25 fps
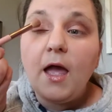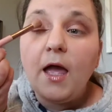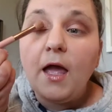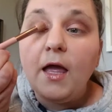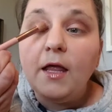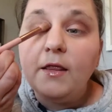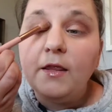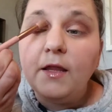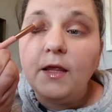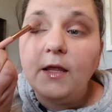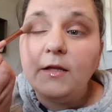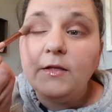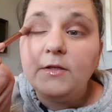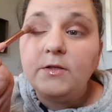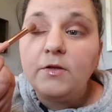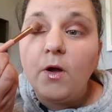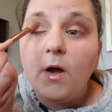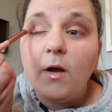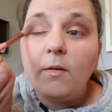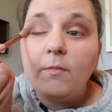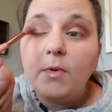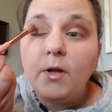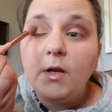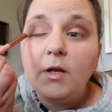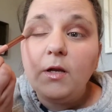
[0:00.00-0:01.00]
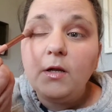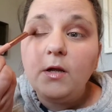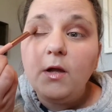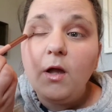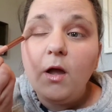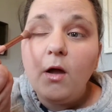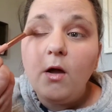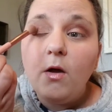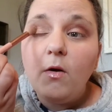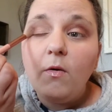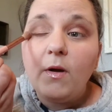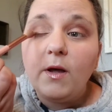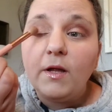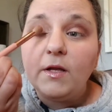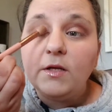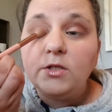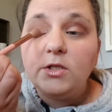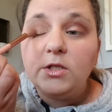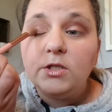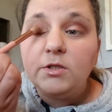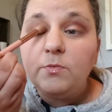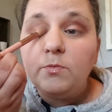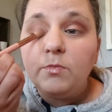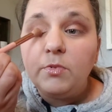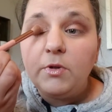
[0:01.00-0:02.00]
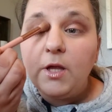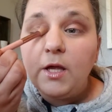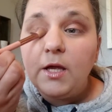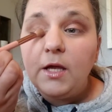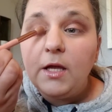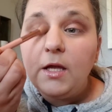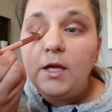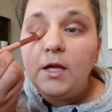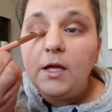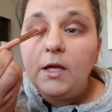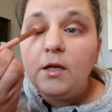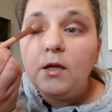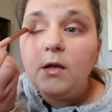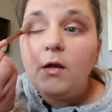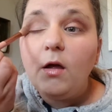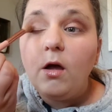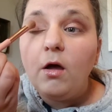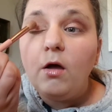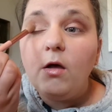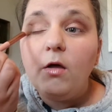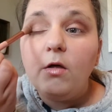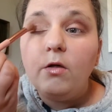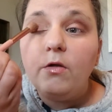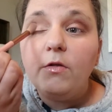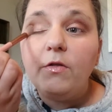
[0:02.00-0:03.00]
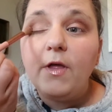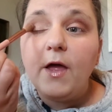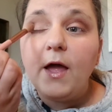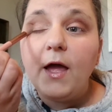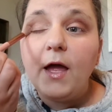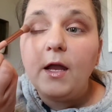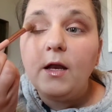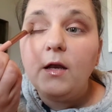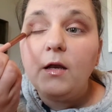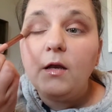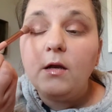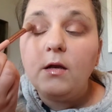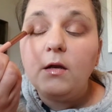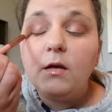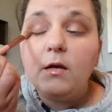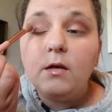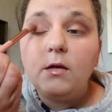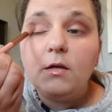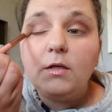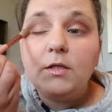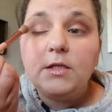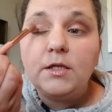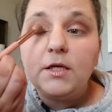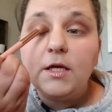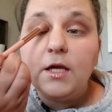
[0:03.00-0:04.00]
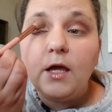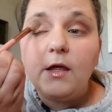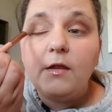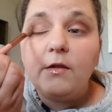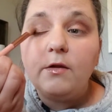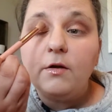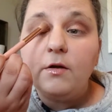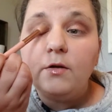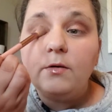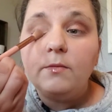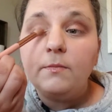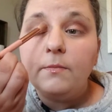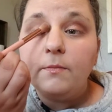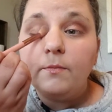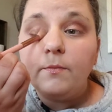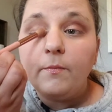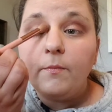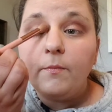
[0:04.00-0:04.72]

And then, so I'm going to go and just blend all that together.